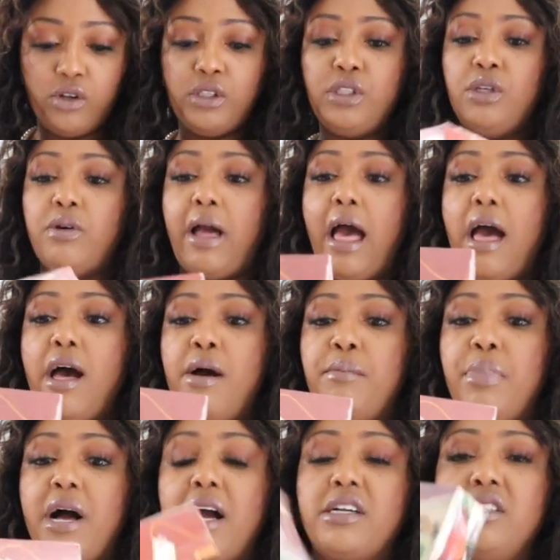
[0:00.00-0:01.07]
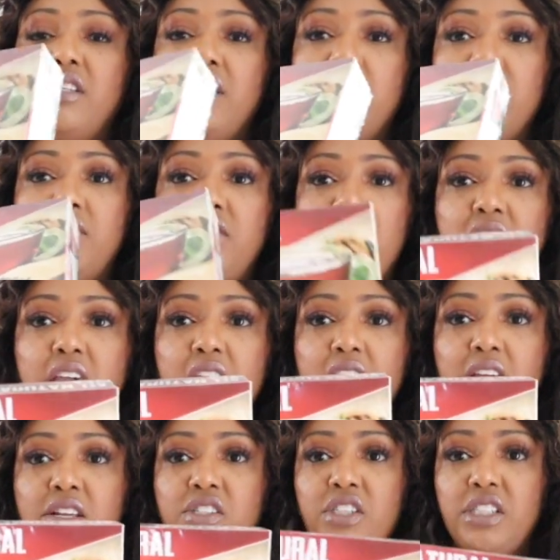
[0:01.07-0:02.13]
also got a box of
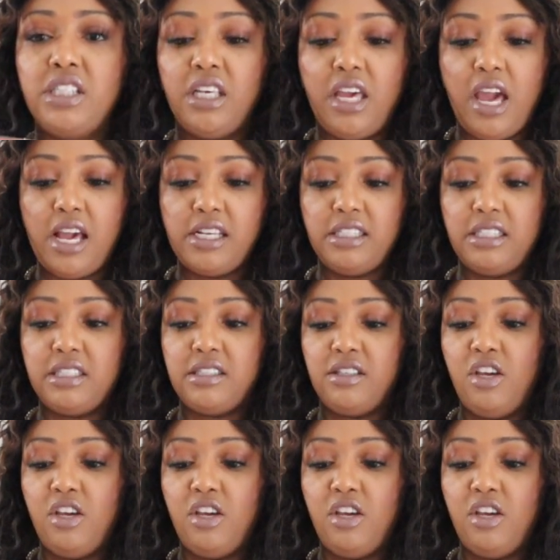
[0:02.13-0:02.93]
tea just in case,